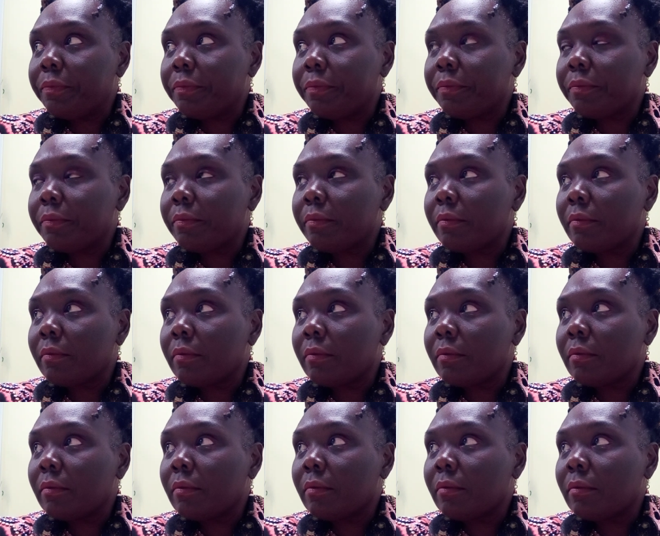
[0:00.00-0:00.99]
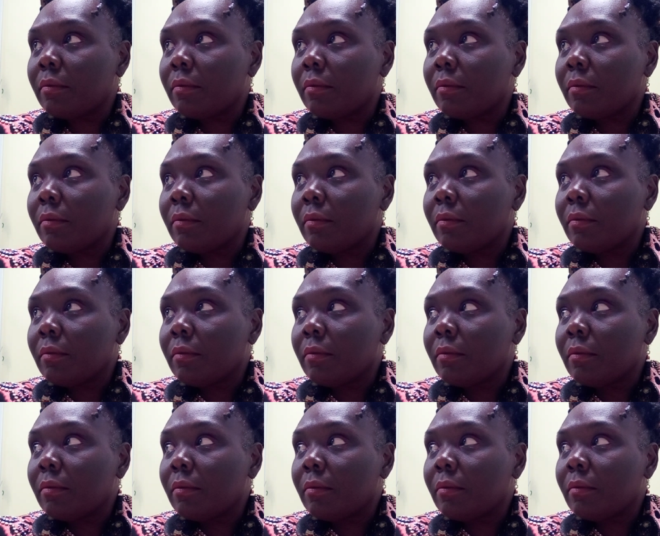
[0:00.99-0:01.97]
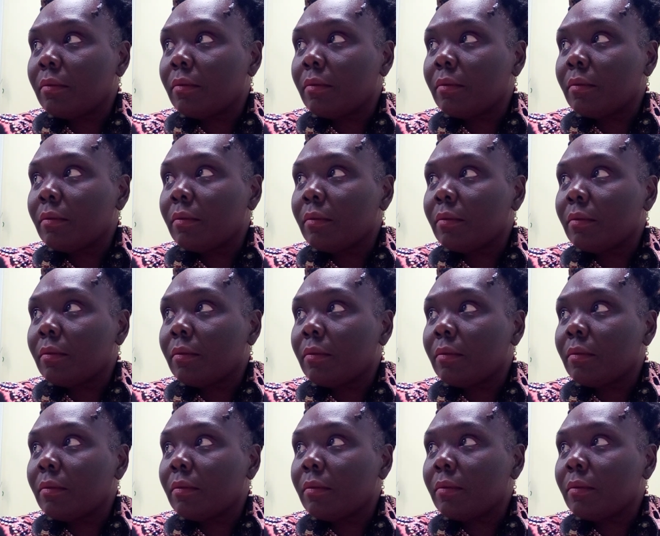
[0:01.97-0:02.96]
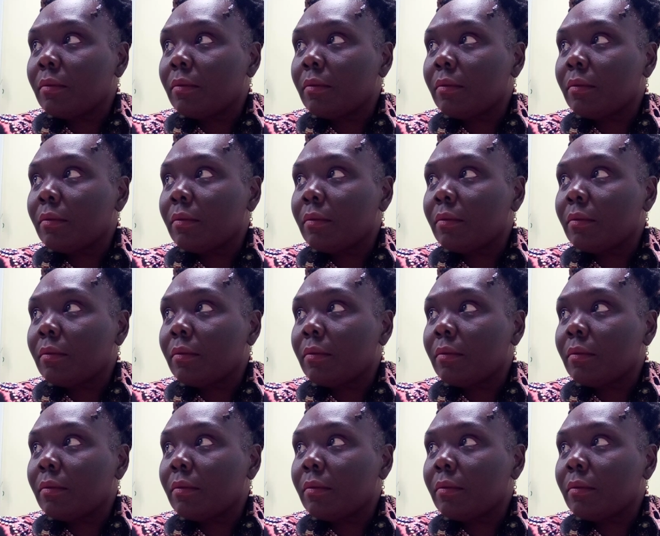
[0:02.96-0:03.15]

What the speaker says: Nobody speaks.